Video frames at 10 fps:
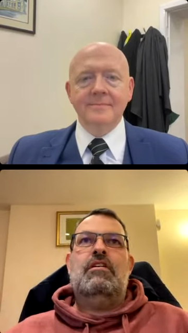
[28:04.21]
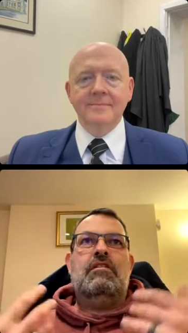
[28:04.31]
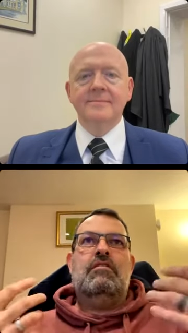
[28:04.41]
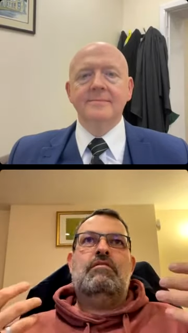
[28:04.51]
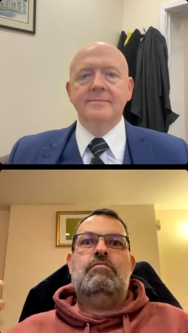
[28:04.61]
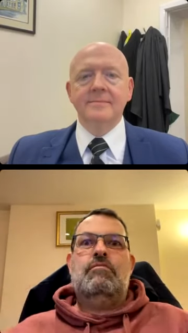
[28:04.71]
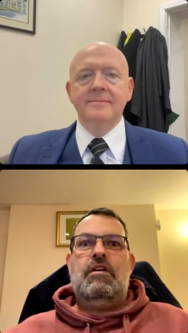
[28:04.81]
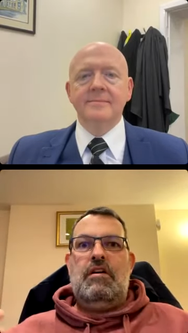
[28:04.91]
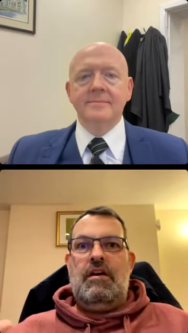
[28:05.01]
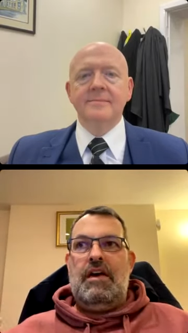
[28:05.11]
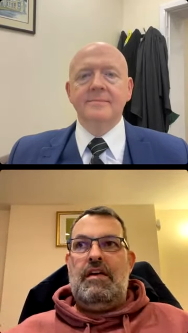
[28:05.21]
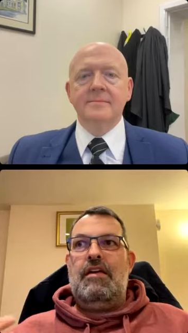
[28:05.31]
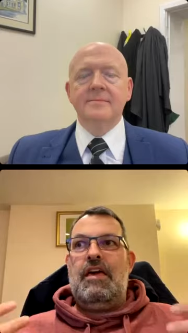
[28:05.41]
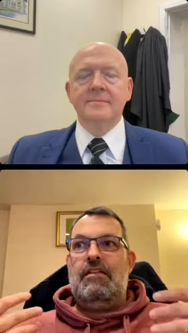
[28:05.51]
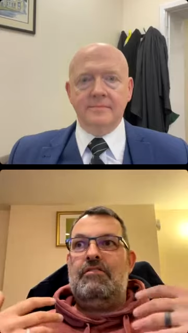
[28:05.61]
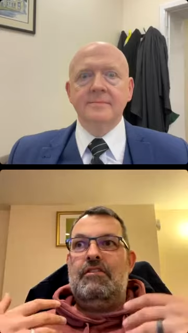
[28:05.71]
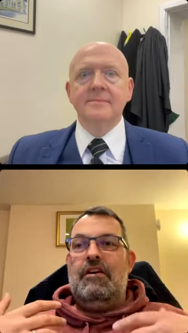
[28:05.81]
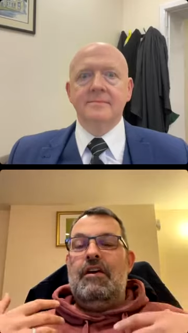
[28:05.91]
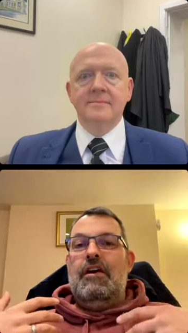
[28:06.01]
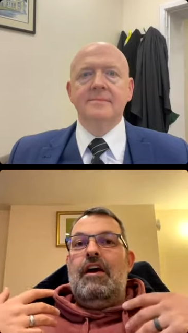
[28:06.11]
Speaker 1: and it, it's,
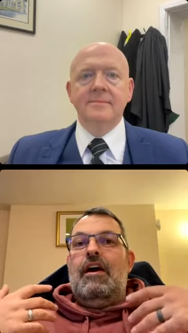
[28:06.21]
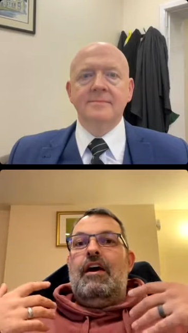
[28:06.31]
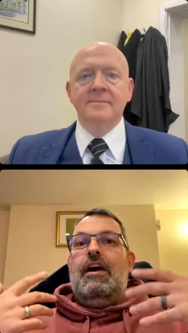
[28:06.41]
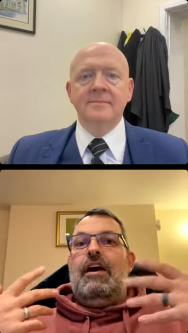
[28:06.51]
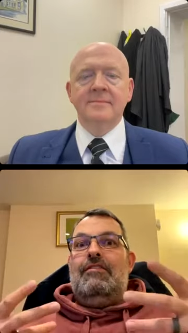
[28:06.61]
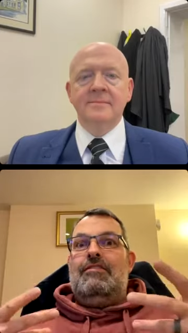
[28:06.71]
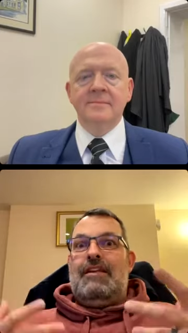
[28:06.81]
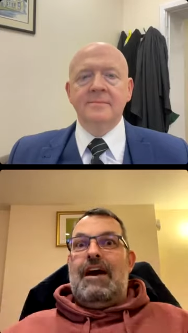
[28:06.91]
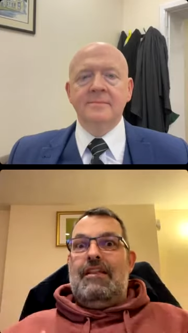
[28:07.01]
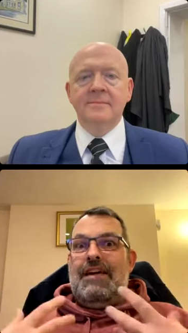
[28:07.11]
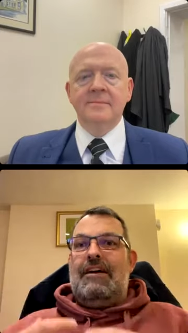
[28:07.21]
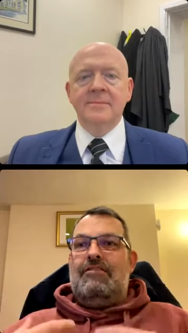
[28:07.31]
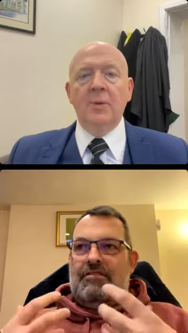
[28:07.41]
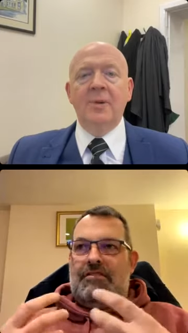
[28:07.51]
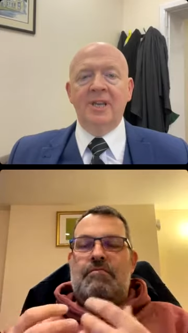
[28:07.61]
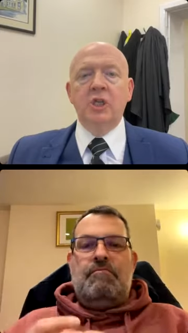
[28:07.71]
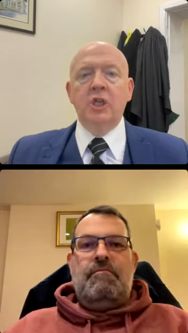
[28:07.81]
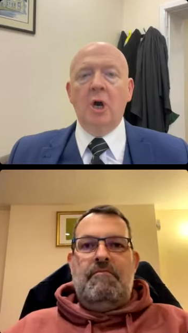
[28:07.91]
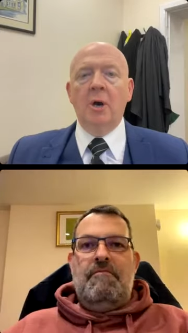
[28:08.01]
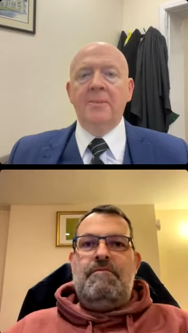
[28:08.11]
it's that, that's doing the, its
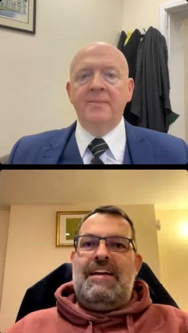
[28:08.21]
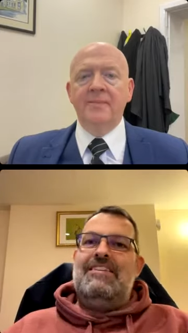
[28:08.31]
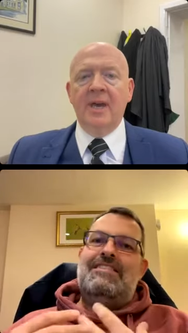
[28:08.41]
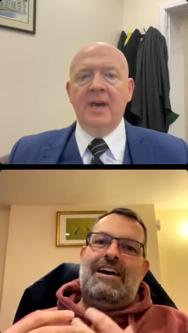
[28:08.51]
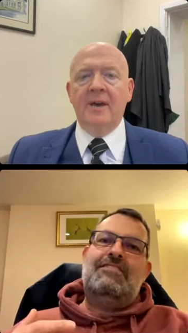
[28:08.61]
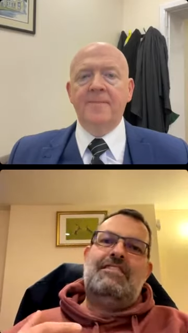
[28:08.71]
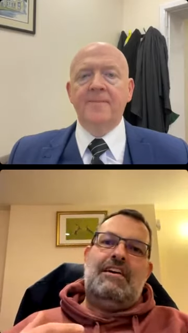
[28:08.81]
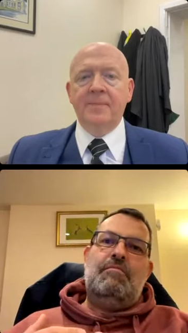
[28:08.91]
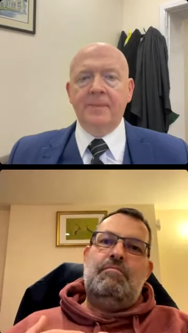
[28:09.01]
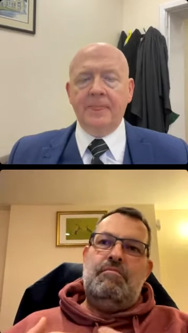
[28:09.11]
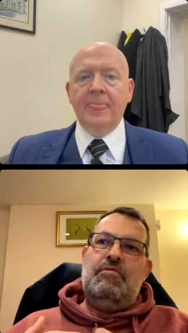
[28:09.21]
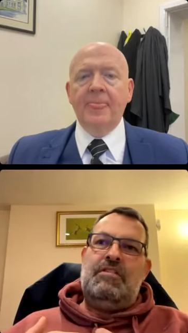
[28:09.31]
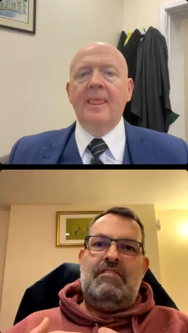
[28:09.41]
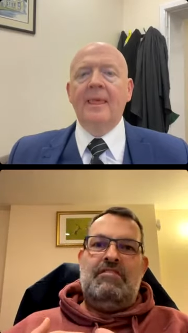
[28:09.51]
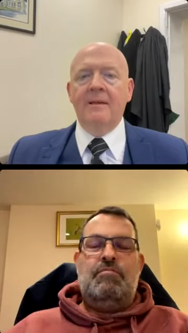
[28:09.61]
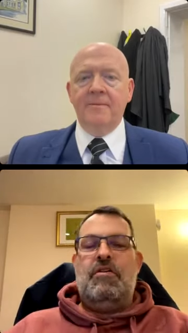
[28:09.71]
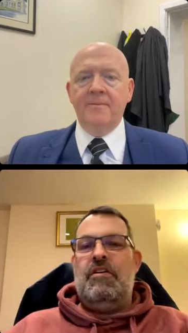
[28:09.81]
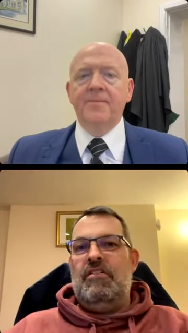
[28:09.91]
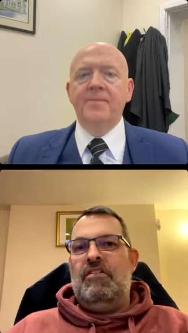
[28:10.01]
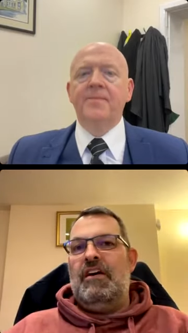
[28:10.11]
job. Yeah. Sense of
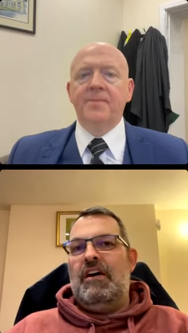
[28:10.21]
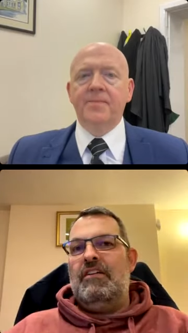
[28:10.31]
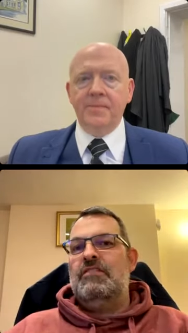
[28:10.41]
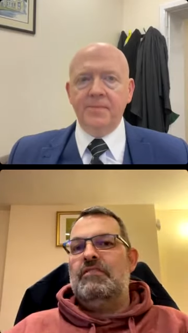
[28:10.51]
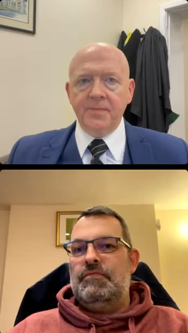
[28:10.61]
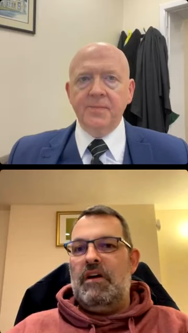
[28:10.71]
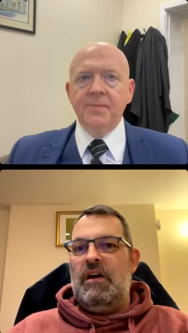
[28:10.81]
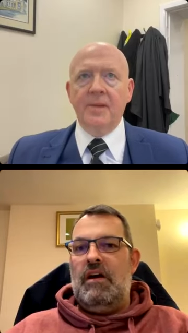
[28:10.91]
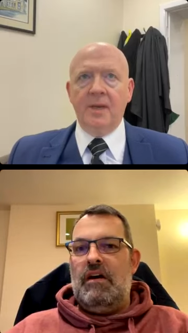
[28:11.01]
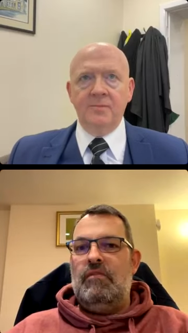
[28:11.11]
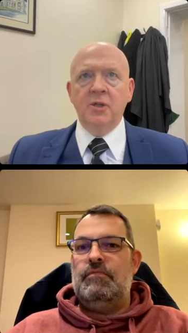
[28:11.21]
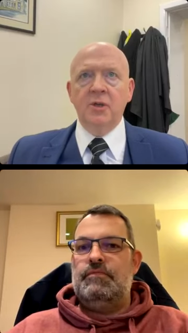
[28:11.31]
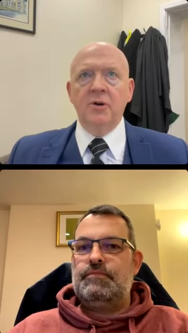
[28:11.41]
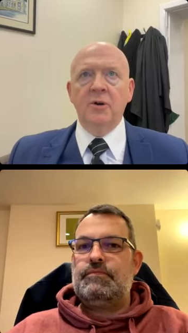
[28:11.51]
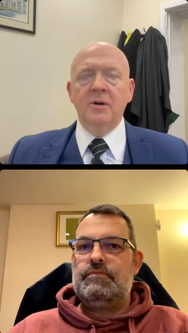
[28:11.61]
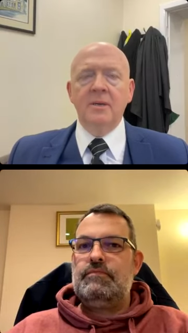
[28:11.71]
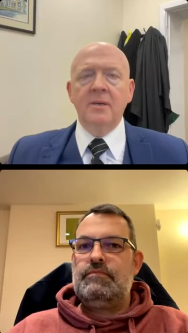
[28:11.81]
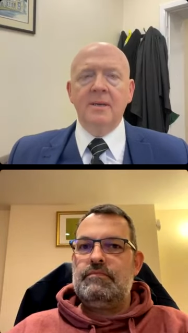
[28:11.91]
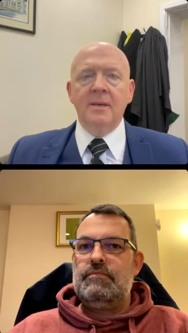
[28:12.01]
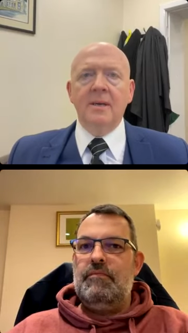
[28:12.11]
pride
Speaker 2: on that. Um, I'm sure.
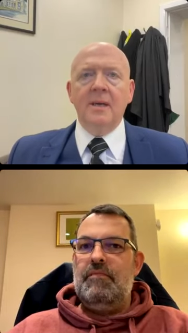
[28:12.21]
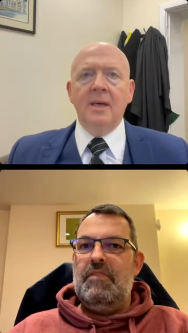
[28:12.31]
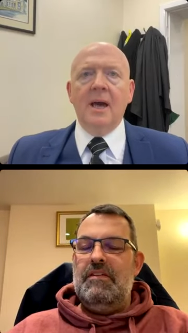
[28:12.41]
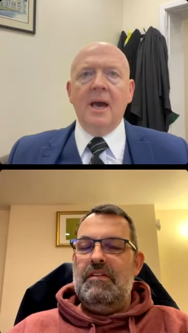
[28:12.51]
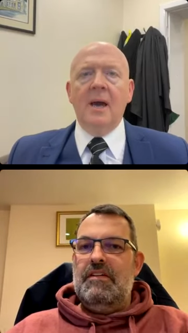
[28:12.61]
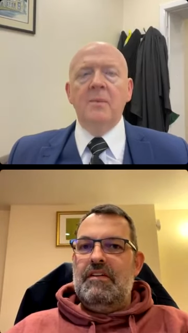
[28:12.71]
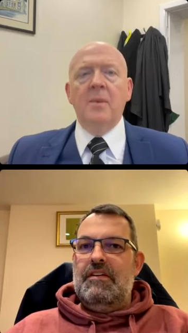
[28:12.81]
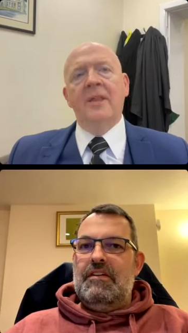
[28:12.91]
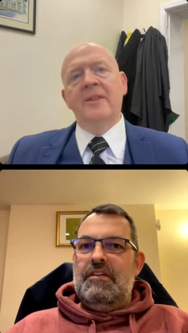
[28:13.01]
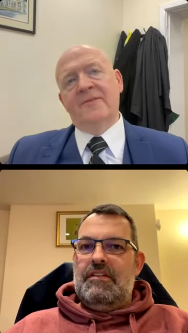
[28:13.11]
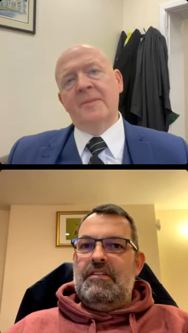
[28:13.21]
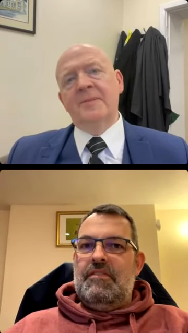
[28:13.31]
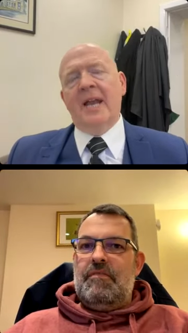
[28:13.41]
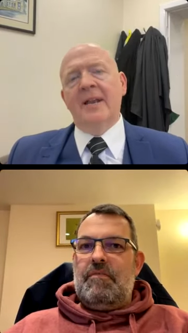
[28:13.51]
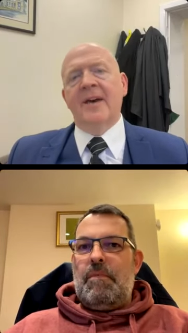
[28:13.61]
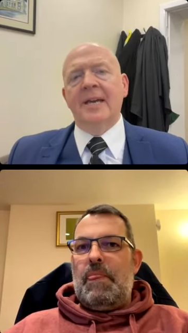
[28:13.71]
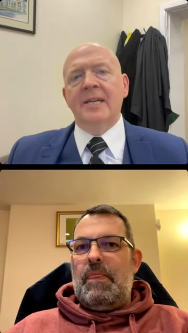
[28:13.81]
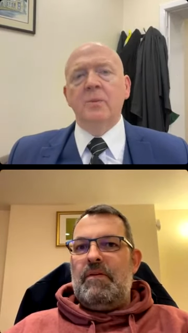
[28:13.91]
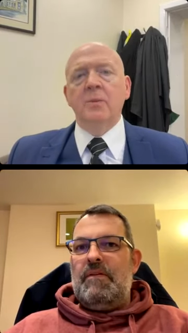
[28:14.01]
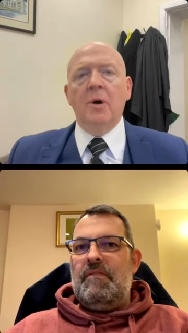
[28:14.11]
Um, and the flip side of that
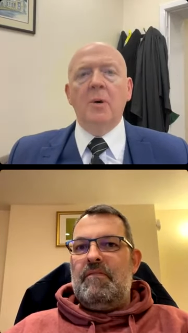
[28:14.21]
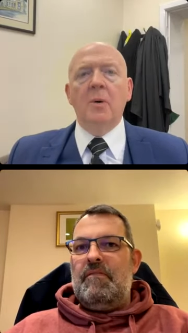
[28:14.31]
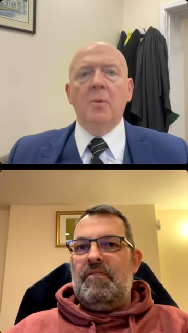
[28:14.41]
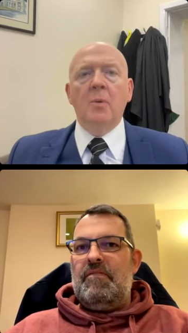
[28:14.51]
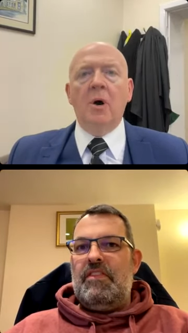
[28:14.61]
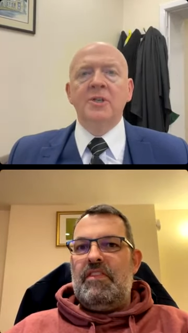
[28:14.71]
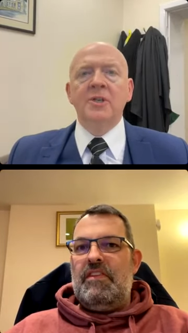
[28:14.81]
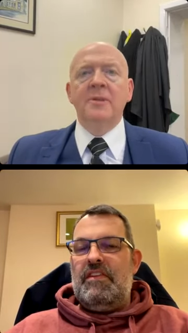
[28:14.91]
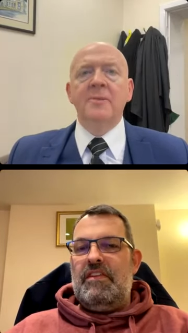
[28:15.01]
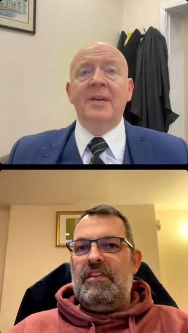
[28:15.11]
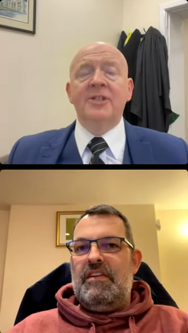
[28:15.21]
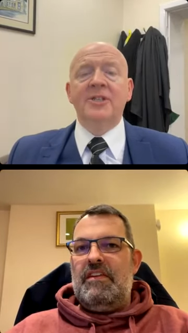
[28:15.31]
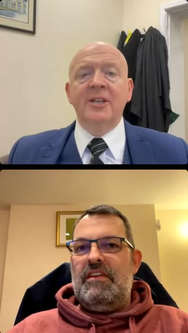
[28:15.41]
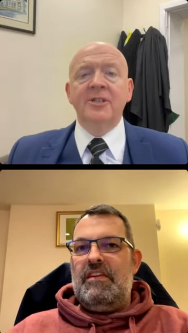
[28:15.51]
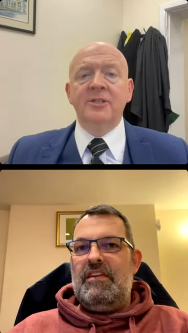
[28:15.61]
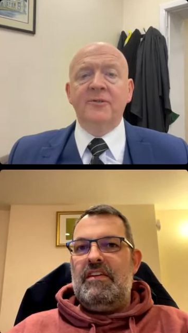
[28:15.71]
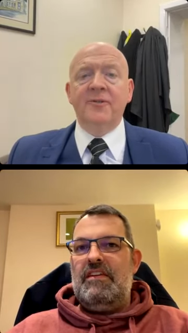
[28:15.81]
is what what are some of the biggest challenges you've